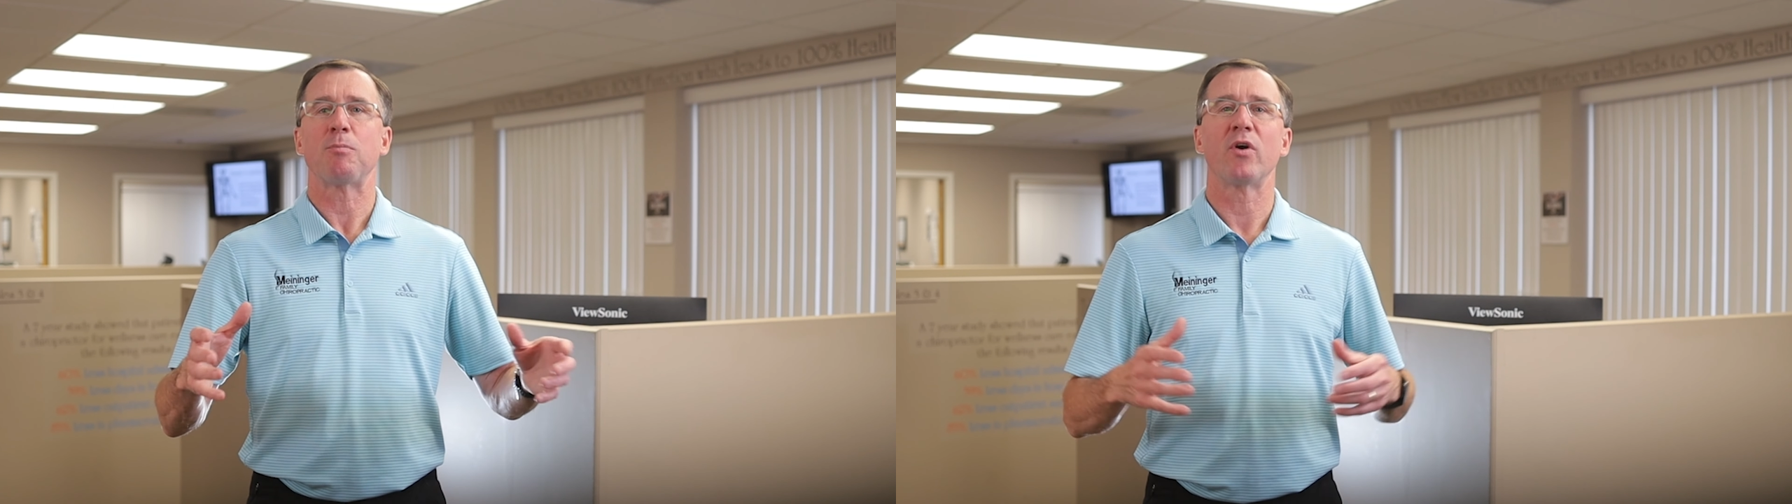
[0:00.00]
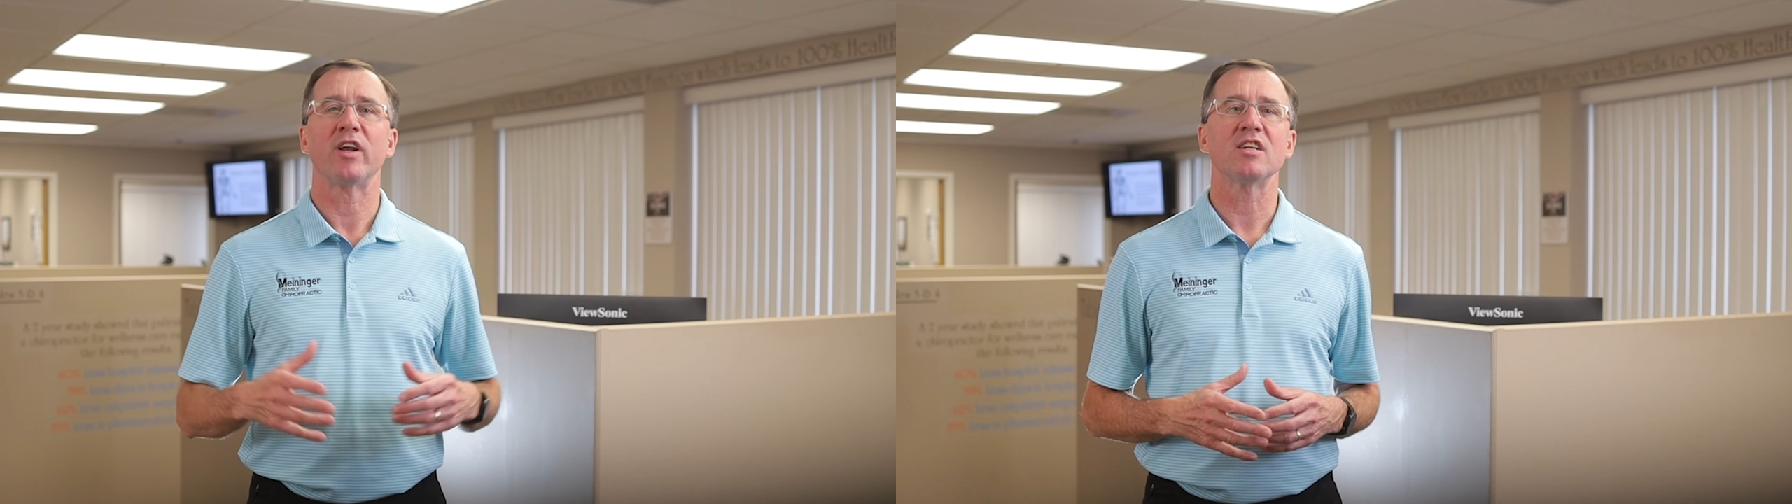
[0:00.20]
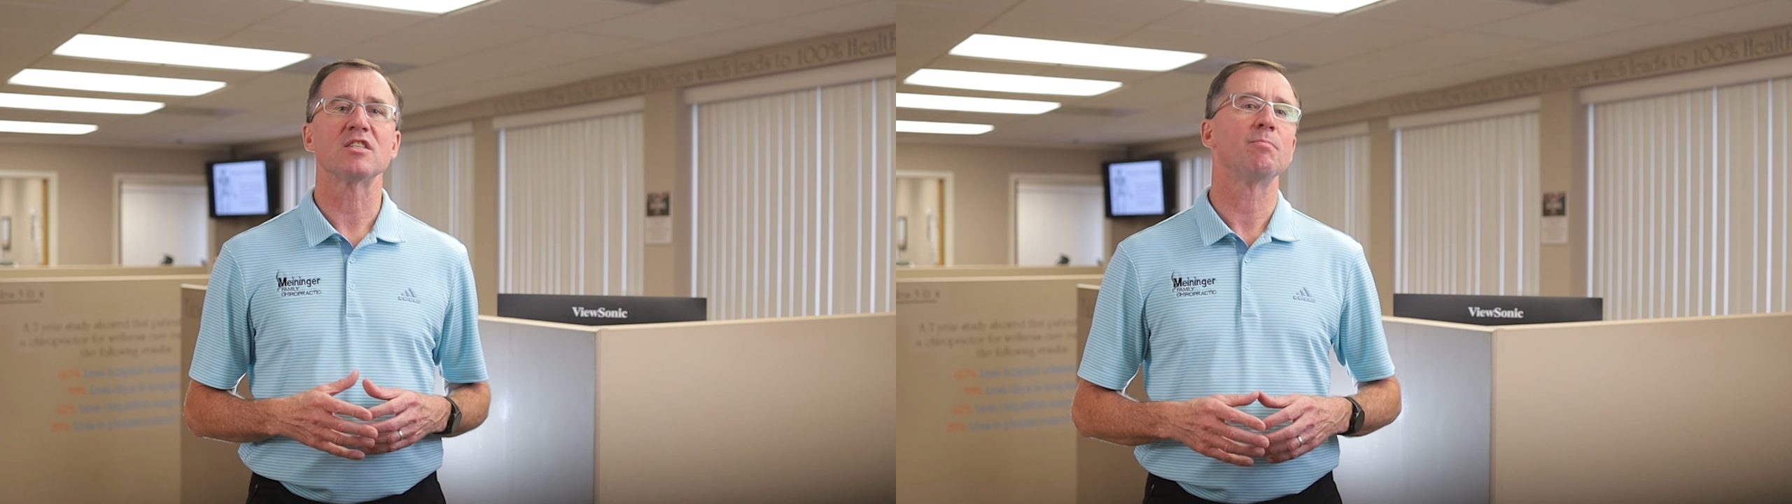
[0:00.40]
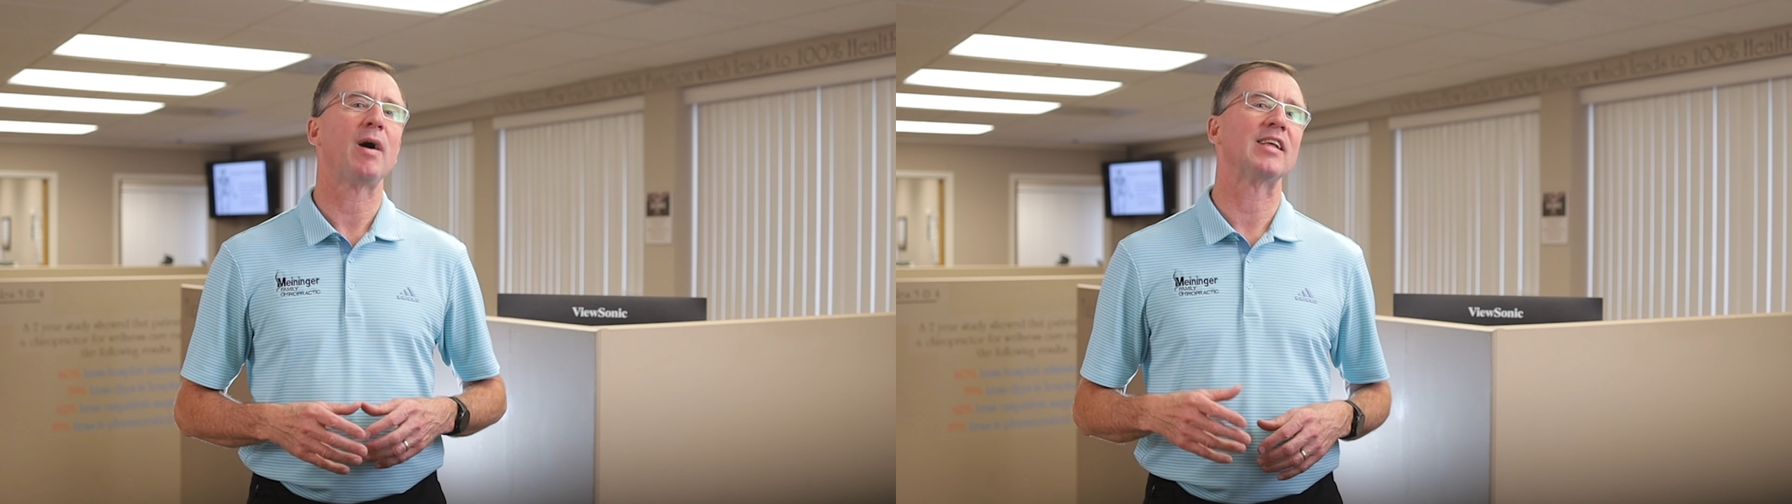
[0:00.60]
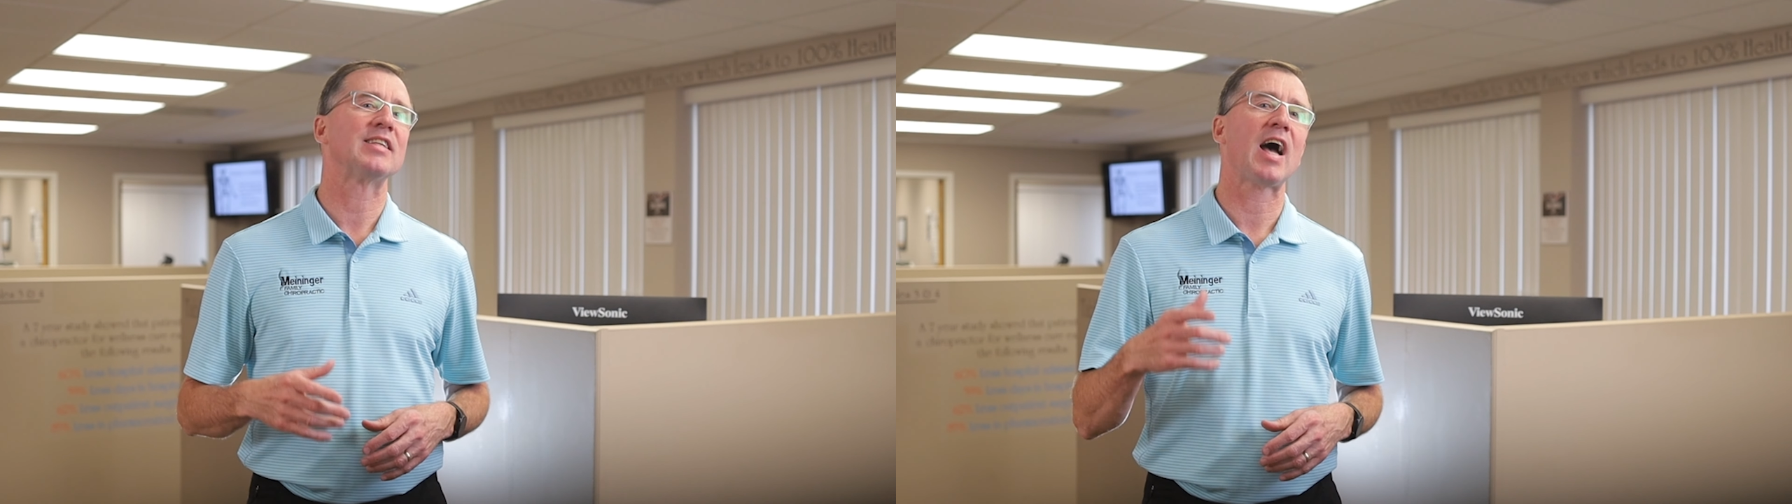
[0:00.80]
My point
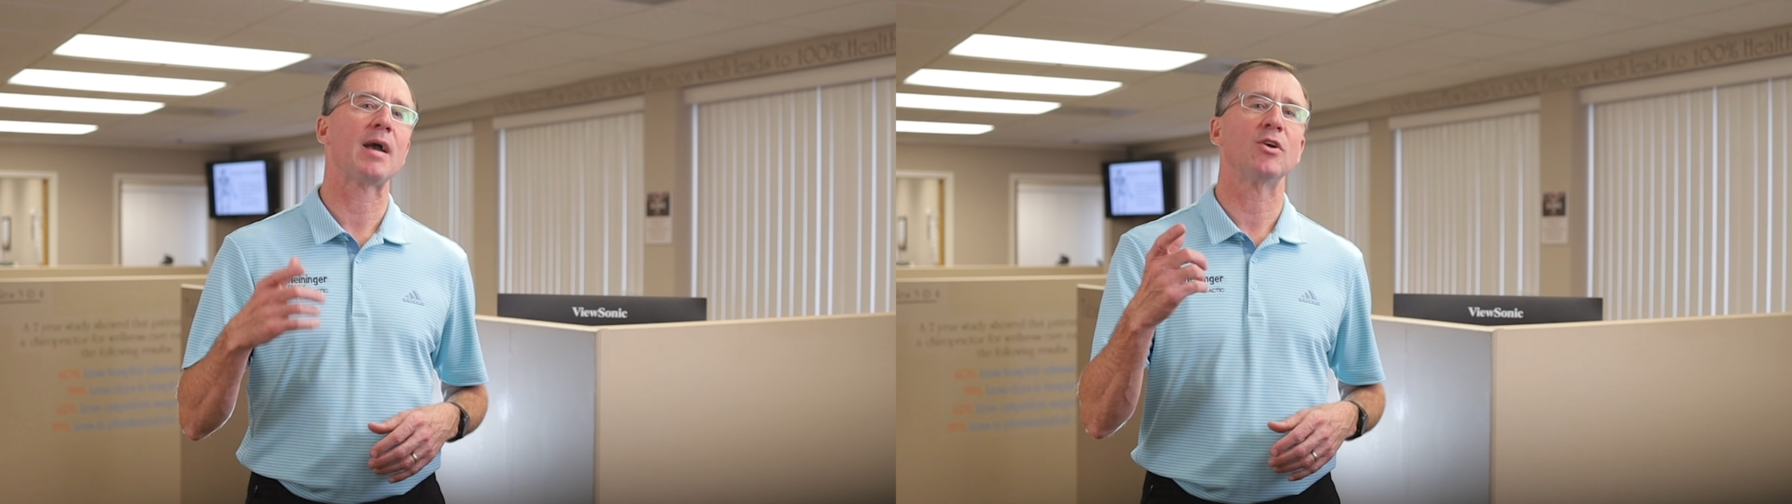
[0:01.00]
is, by the